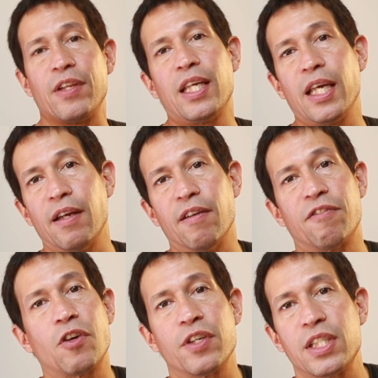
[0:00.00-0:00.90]
to
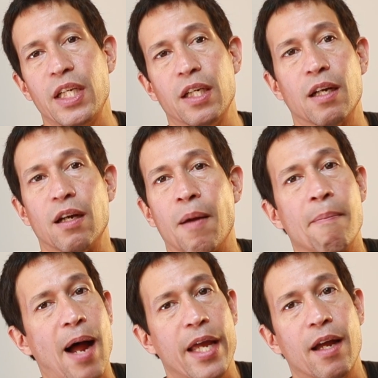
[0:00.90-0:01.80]
give Cristina
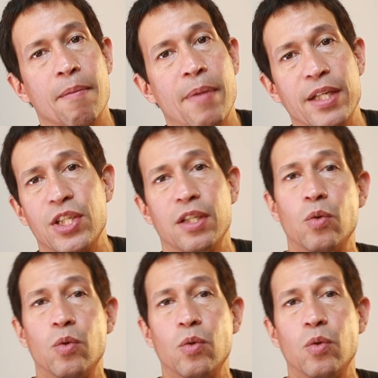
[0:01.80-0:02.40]
Amaya a mention,